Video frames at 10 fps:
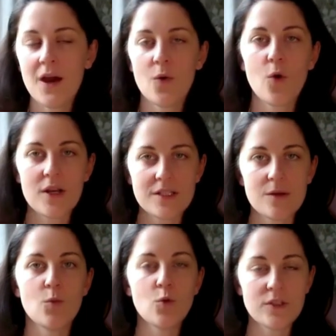what is a
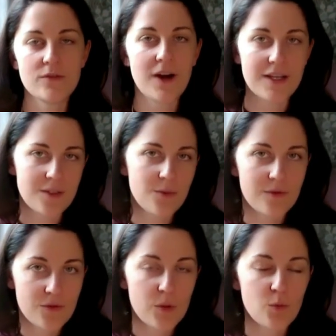modified
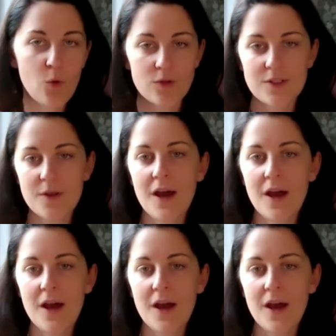report,